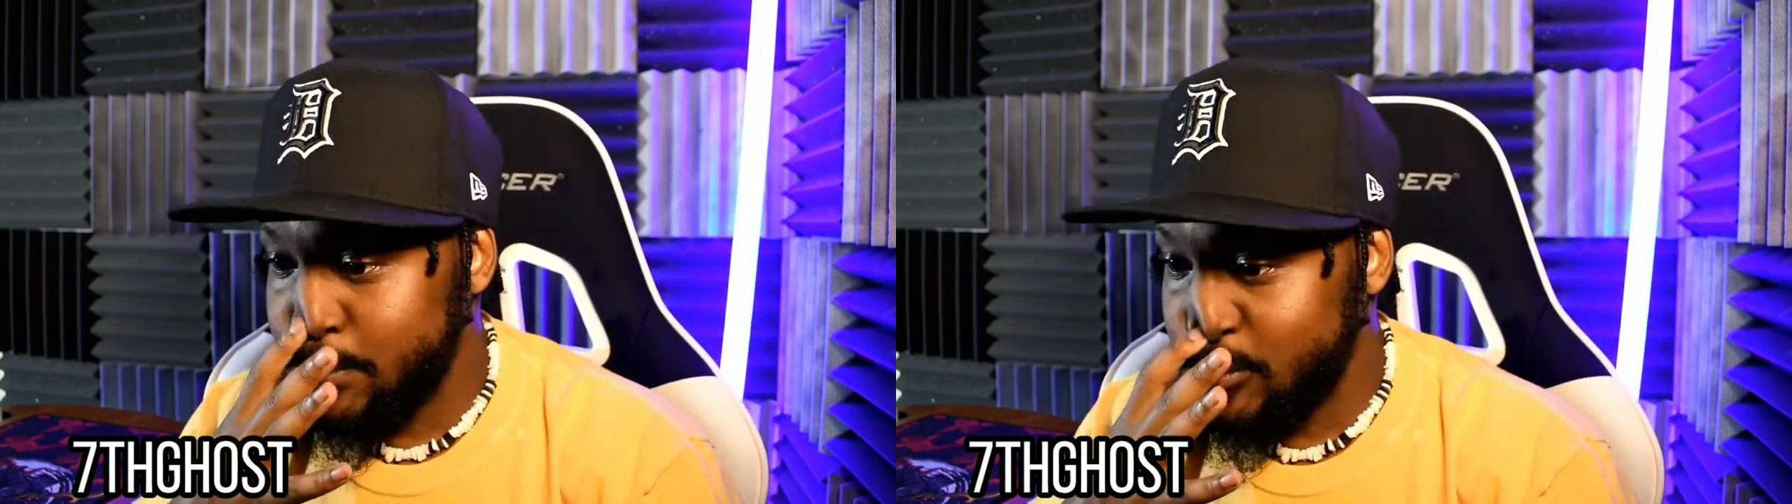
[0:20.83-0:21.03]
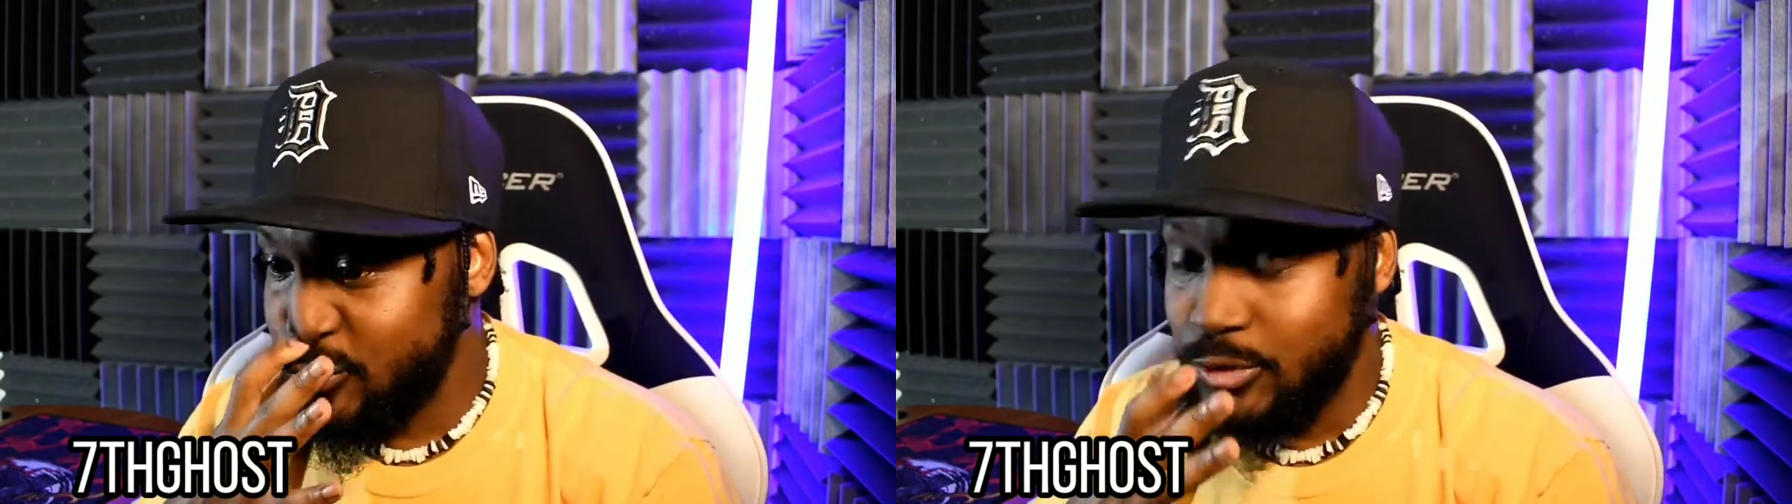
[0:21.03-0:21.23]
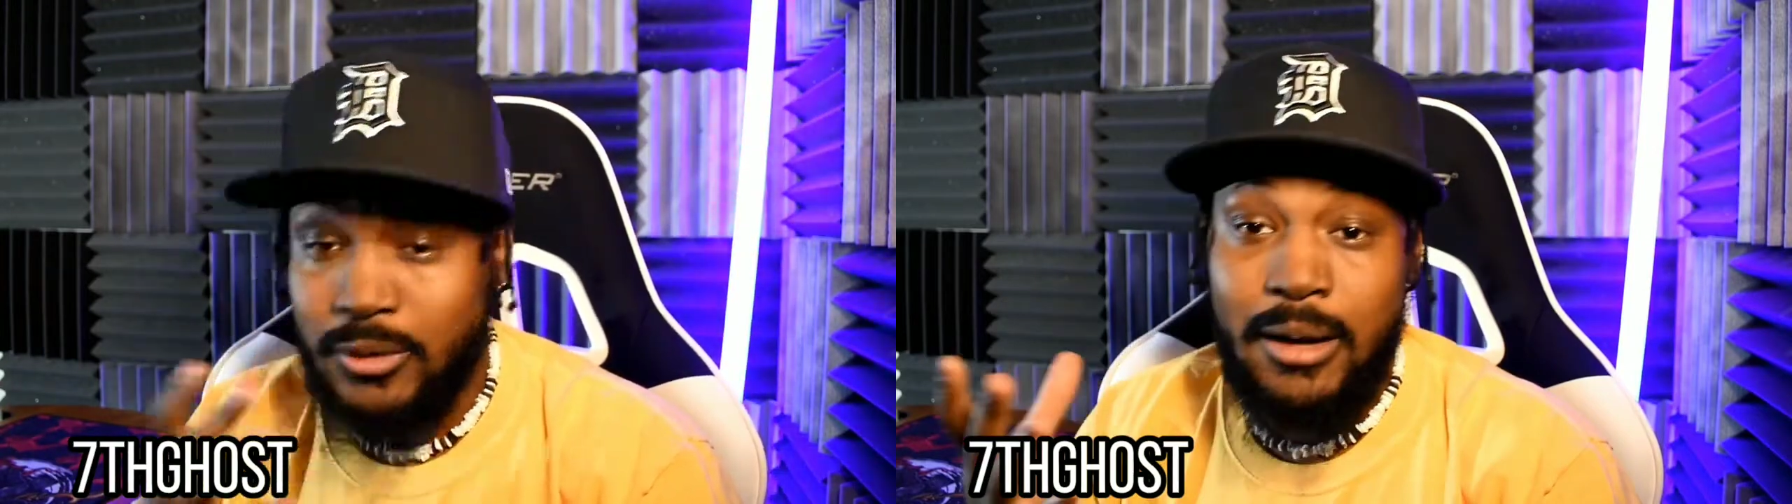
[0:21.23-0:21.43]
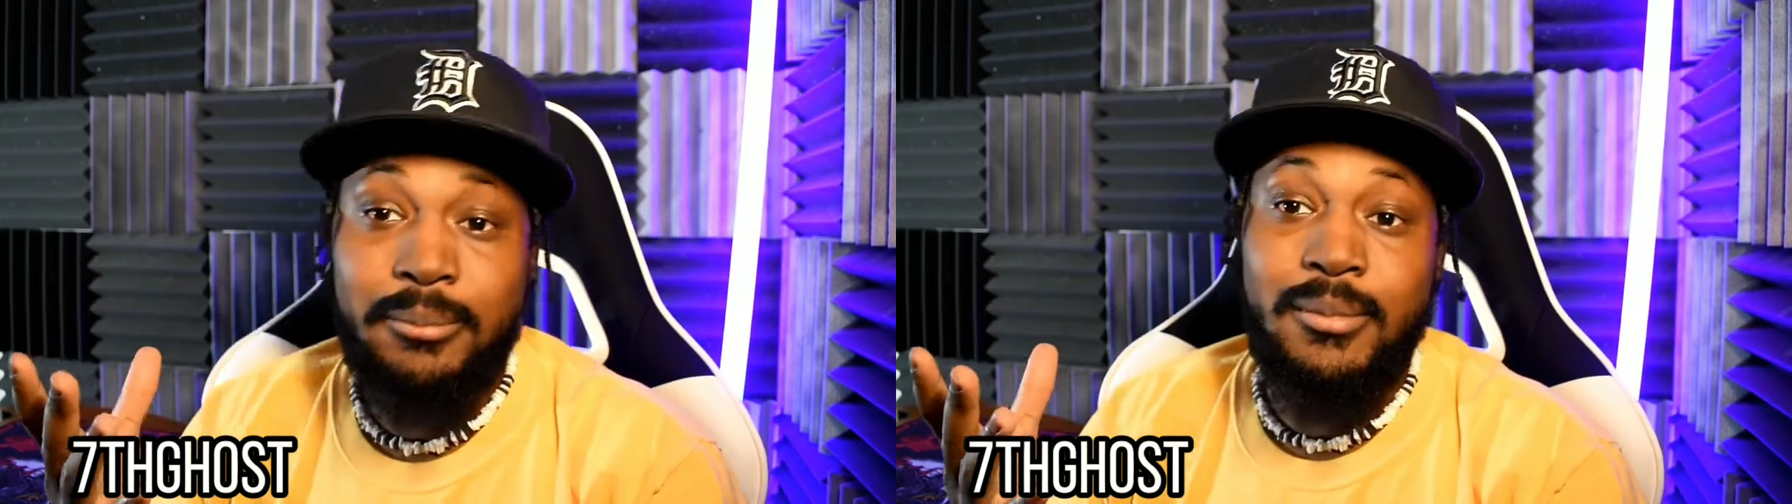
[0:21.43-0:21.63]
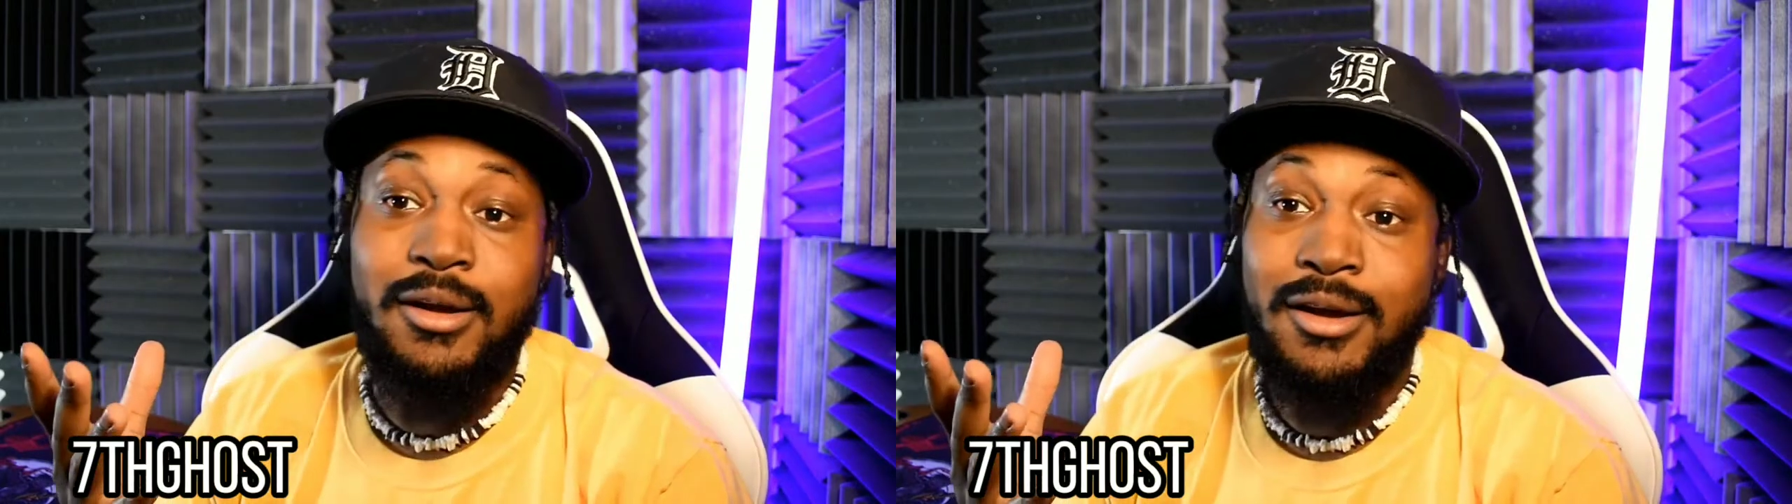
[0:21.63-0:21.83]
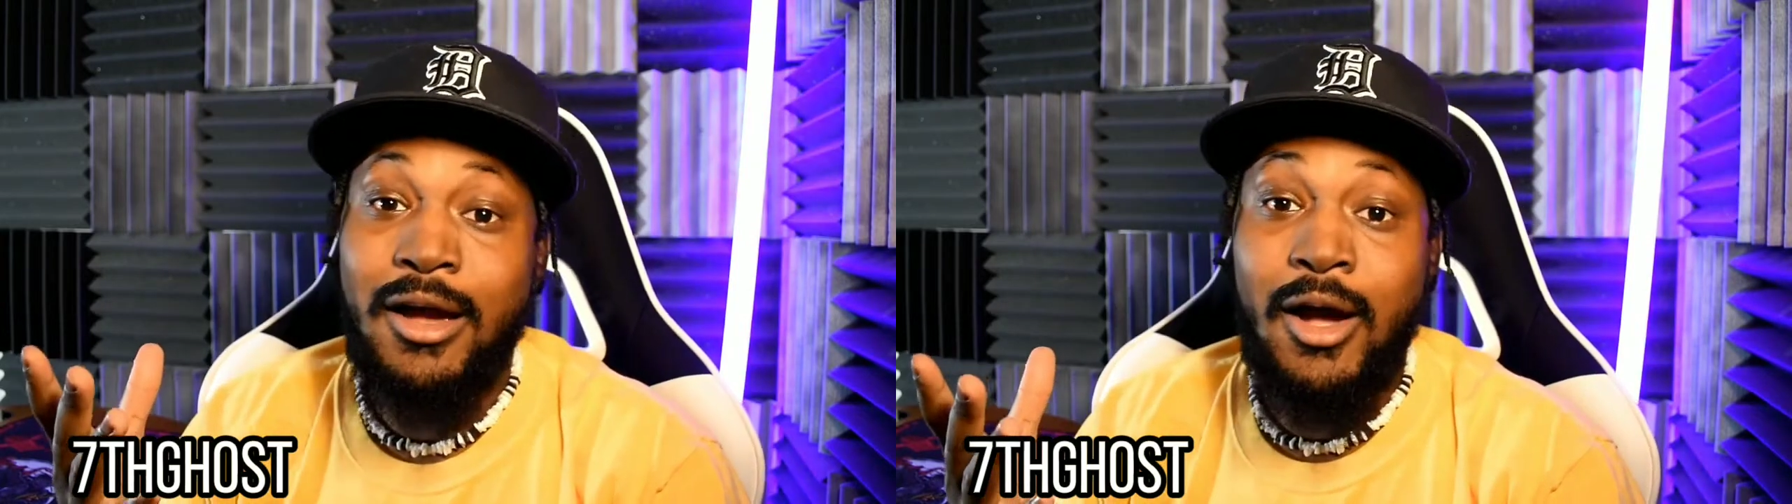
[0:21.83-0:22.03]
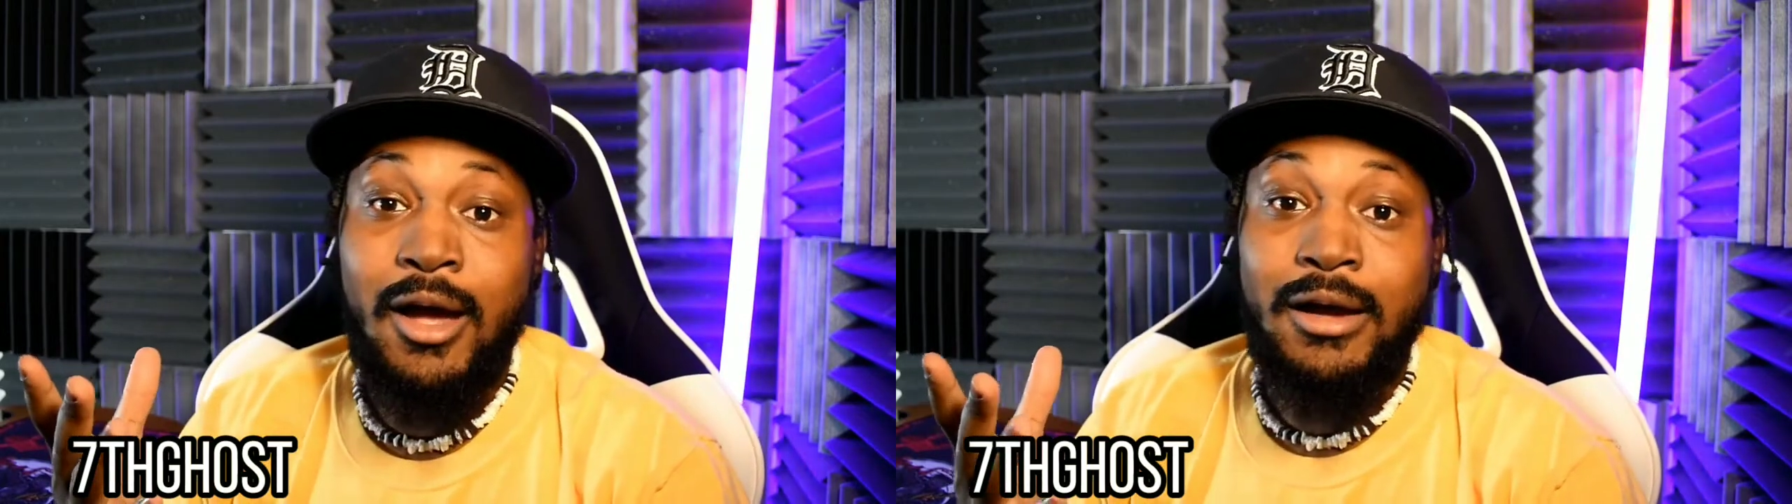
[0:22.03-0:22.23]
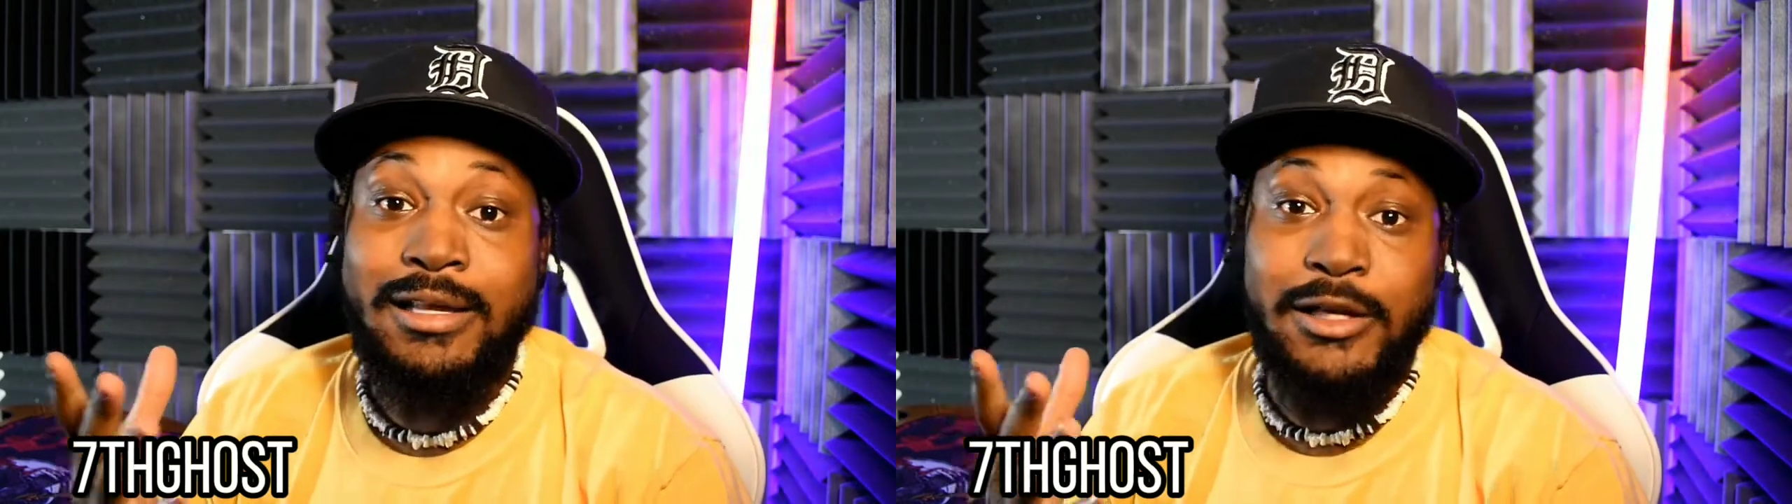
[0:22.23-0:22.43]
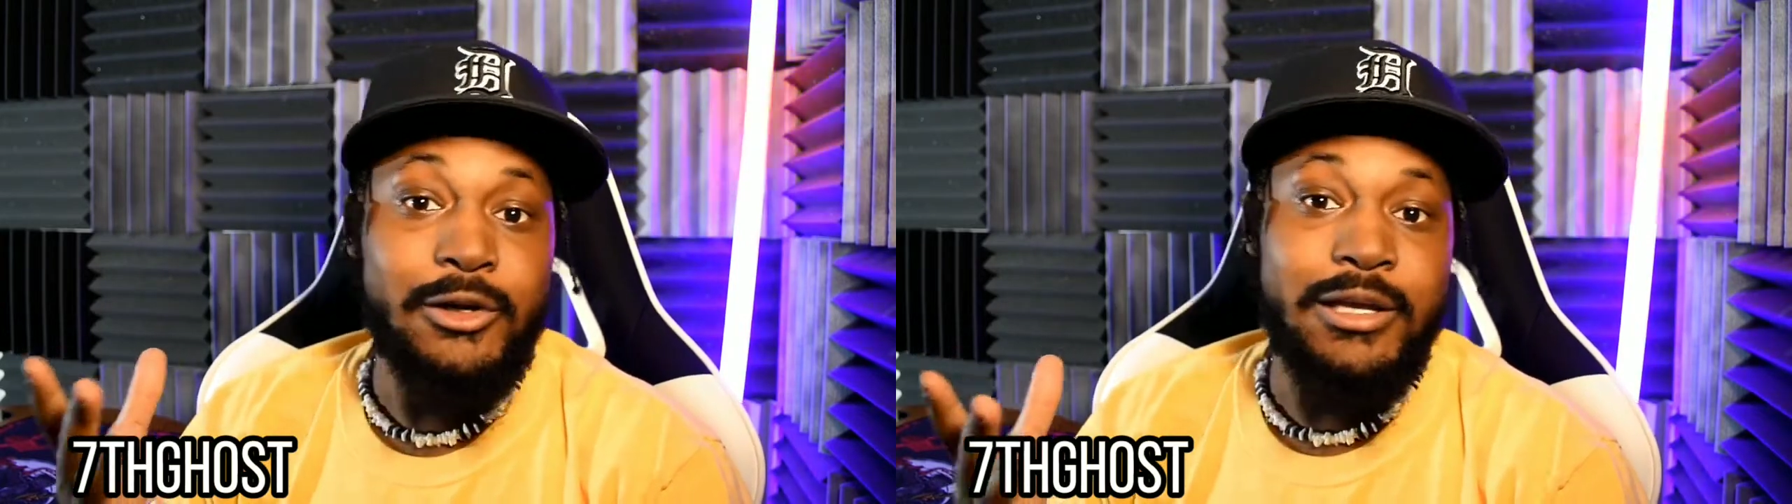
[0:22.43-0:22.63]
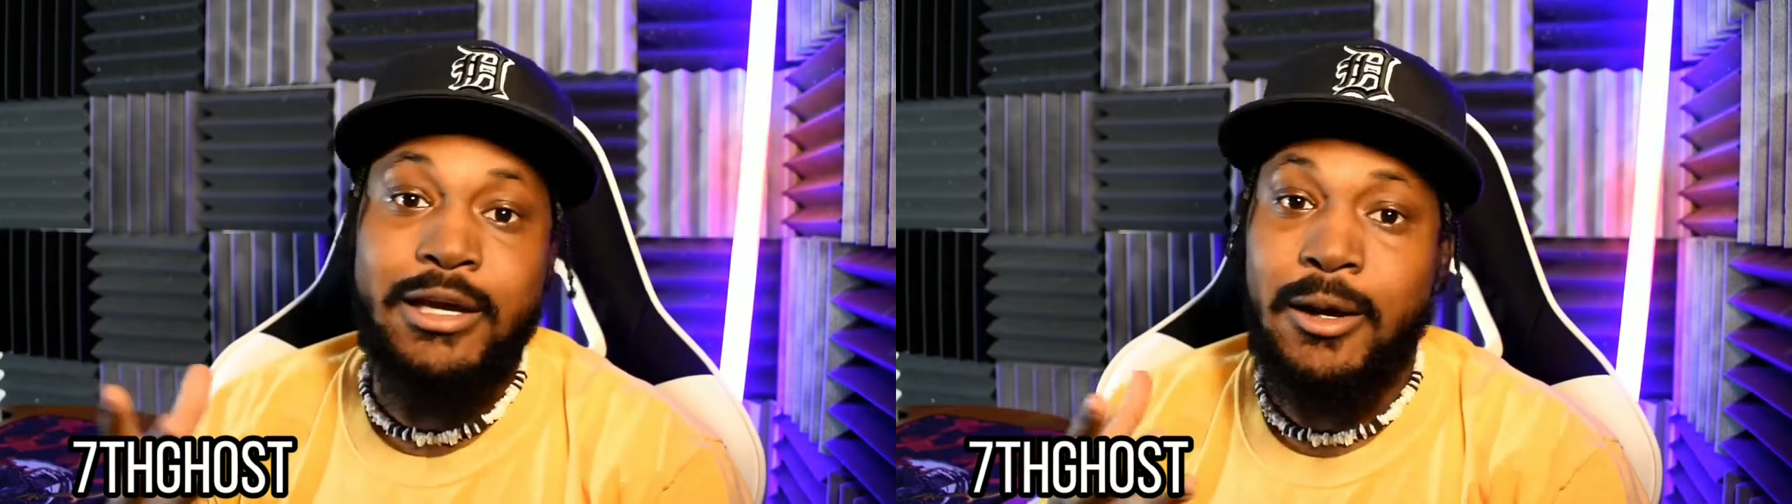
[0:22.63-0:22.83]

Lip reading: shoot, I'm clearly